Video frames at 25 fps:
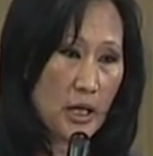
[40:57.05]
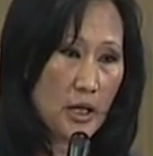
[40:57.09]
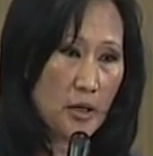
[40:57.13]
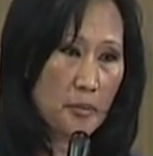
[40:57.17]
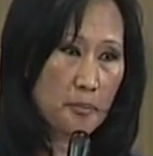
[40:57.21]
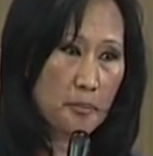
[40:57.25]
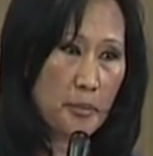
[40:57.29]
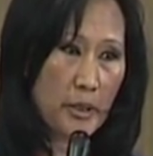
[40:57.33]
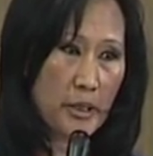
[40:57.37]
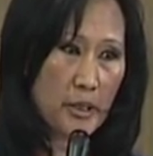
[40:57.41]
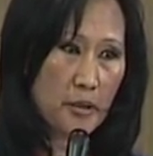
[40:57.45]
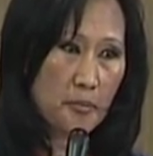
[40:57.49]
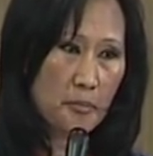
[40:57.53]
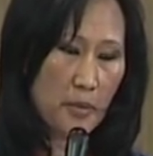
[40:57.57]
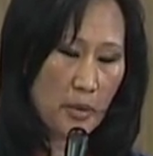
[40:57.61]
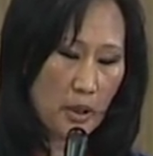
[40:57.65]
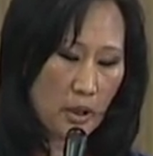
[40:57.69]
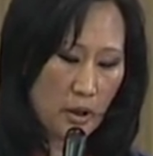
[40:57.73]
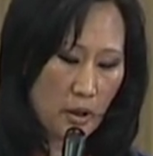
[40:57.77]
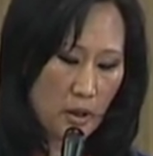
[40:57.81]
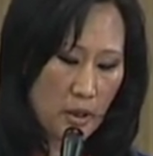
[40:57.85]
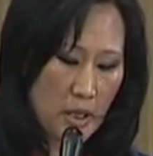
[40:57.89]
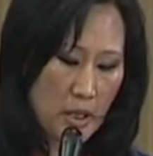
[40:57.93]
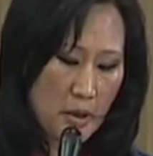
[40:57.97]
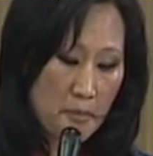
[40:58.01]

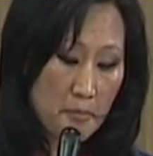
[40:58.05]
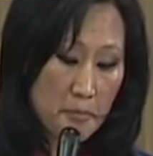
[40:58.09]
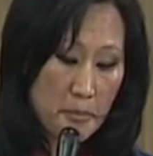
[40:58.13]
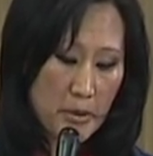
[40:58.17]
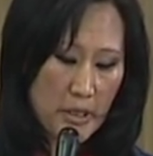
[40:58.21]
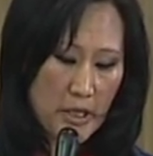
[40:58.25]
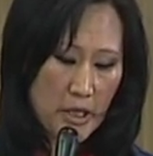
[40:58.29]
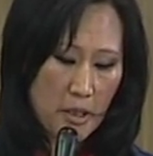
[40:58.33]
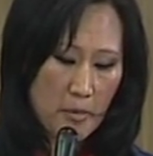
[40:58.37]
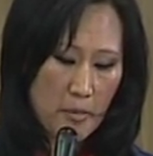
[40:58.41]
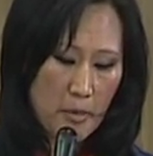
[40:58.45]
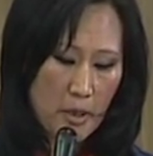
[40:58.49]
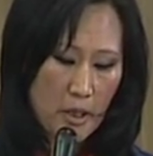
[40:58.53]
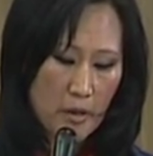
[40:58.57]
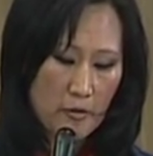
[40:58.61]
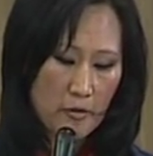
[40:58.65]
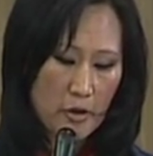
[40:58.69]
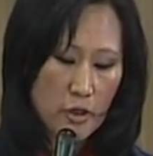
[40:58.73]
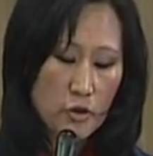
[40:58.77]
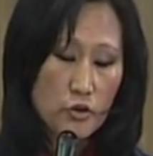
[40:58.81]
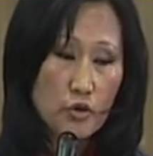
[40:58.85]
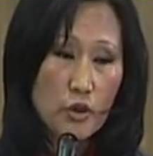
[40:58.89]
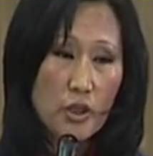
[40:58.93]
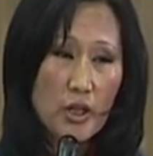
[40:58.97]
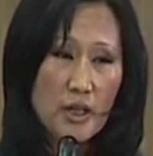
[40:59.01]
BIGMA, BMF
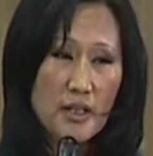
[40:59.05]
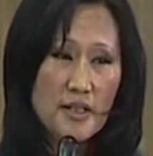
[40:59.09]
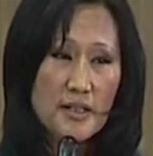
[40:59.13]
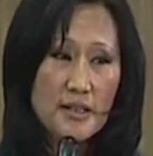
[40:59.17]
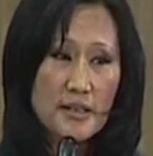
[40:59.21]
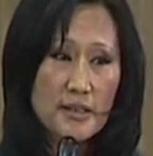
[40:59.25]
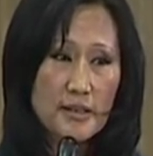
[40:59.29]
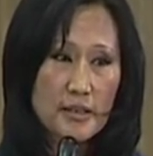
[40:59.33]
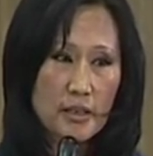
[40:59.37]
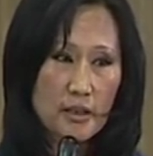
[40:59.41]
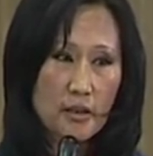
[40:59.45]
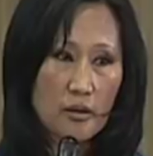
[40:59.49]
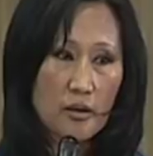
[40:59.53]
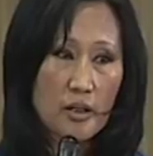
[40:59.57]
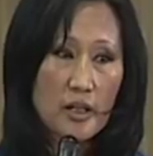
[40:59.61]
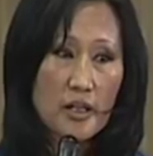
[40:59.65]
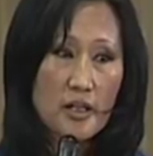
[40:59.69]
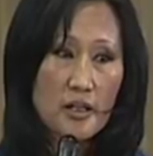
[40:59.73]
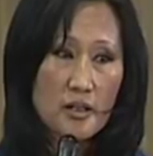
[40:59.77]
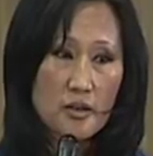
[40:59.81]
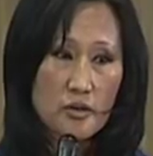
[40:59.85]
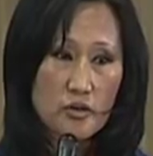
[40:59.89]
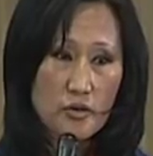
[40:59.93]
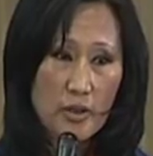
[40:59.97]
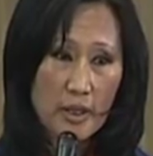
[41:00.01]
to consider
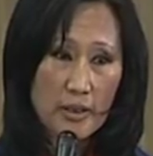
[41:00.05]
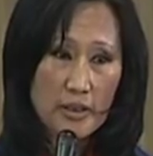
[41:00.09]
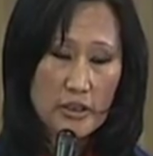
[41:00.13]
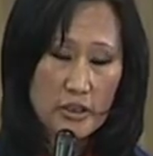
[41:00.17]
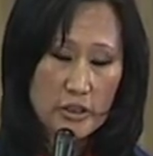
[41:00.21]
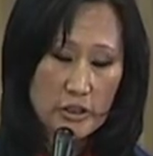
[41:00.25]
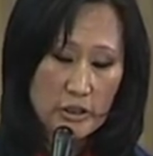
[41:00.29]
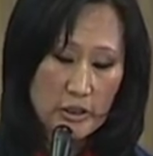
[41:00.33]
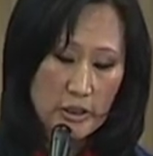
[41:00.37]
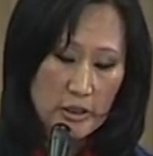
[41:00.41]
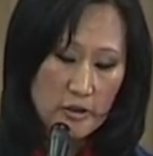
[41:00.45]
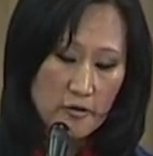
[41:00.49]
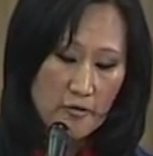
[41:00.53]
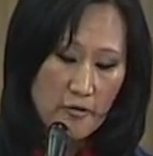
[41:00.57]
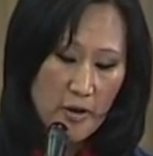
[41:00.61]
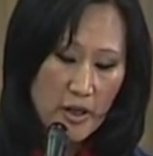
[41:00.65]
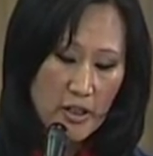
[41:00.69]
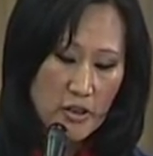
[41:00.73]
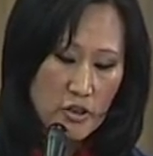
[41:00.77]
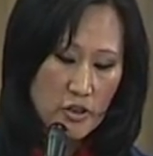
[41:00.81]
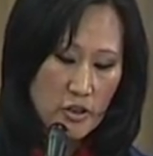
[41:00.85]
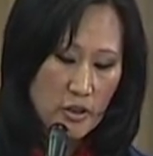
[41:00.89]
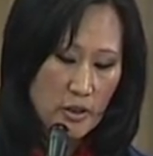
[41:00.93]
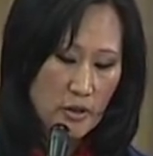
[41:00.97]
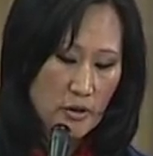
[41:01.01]
strategic
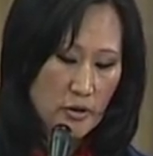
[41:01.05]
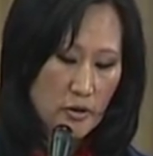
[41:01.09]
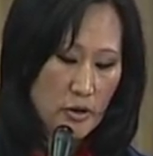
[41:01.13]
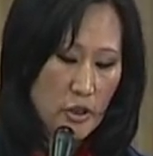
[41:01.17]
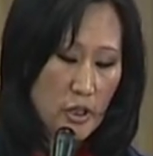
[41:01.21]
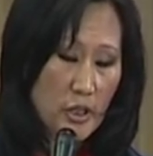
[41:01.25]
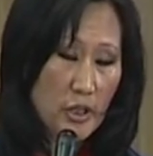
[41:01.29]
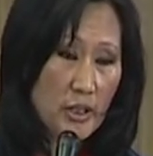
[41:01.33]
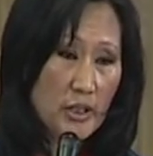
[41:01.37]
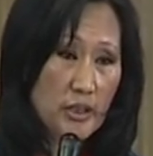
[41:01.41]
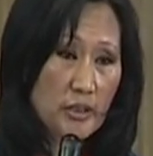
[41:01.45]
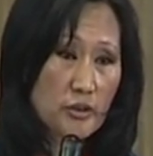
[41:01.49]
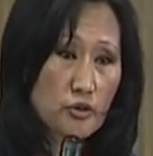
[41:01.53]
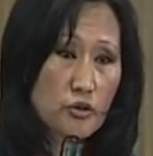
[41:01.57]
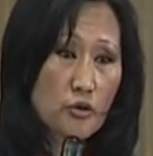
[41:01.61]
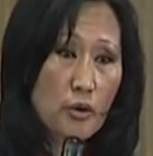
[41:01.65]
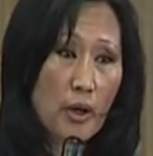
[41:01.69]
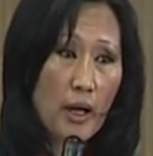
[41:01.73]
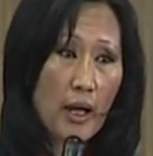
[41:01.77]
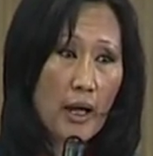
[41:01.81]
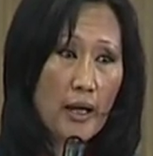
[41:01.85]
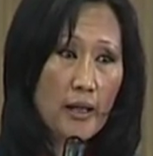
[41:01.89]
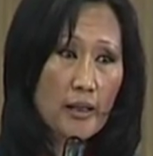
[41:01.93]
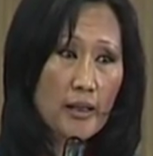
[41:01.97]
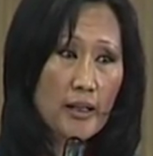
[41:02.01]
inventions to
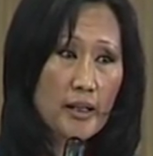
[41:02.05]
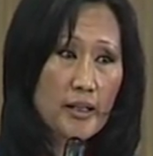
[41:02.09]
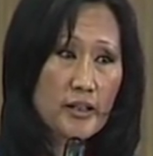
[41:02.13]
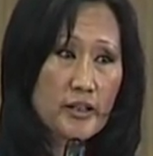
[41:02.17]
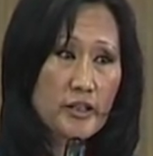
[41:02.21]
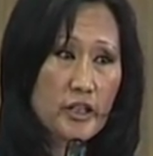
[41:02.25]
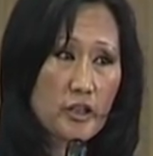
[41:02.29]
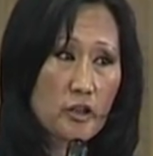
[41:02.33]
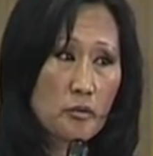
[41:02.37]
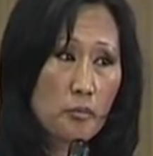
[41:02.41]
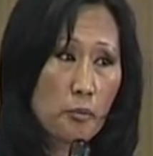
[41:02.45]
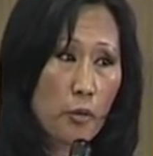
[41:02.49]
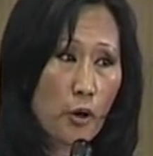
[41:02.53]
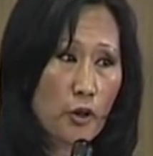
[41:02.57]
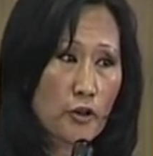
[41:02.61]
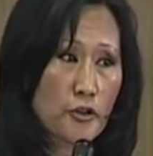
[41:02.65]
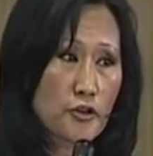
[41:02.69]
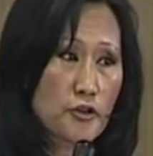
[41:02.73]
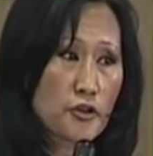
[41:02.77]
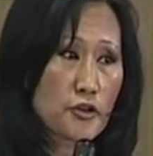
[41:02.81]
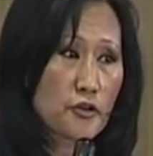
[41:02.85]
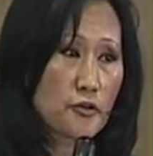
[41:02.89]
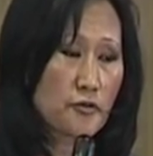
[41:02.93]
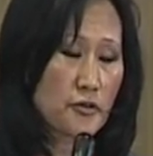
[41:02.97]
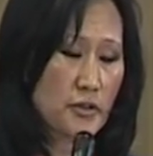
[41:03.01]
highlight the
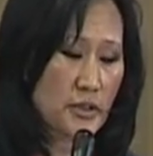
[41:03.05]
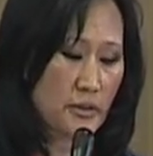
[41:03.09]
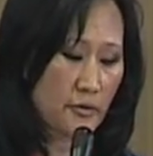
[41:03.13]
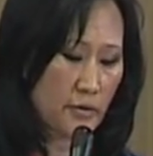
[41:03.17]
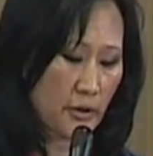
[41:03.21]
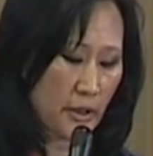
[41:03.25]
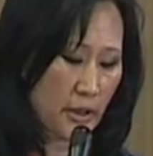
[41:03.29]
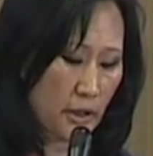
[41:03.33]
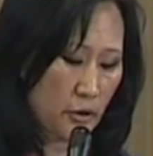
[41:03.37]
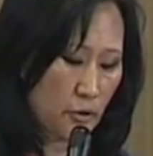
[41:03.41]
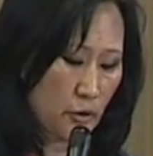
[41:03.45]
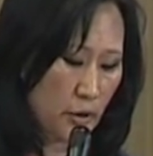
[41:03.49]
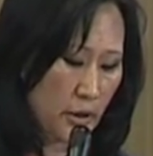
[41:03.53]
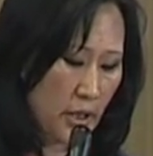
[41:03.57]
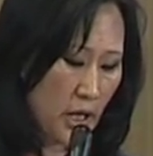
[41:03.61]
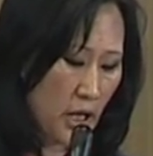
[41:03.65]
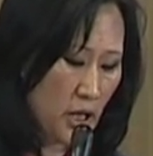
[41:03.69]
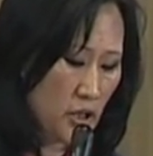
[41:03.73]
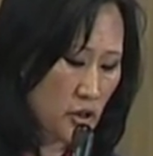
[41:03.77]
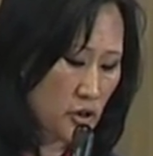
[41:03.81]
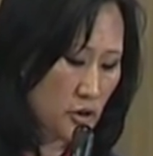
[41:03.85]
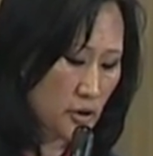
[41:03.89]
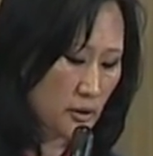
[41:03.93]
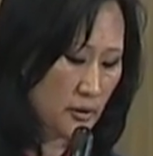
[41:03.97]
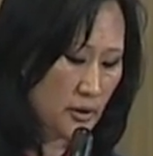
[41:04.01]
importance of civic
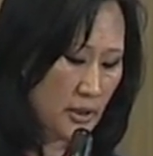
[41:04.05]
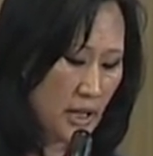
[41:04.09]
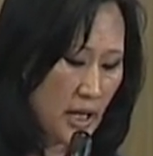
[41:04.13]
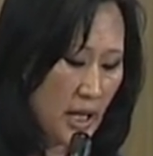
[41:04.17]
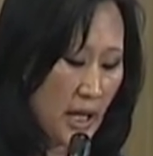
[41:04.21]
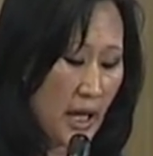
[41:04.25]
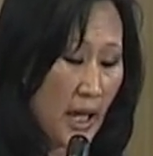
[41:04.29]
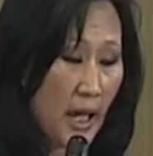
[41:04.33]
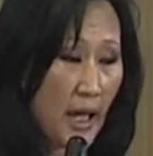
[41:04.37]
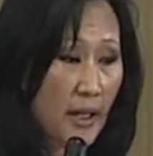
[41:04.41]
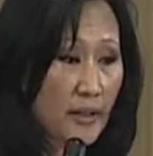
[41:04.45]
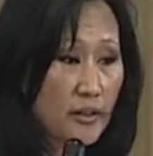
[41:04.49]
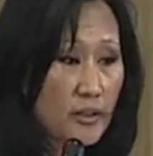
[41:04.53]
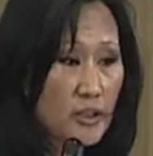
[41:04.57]
education and the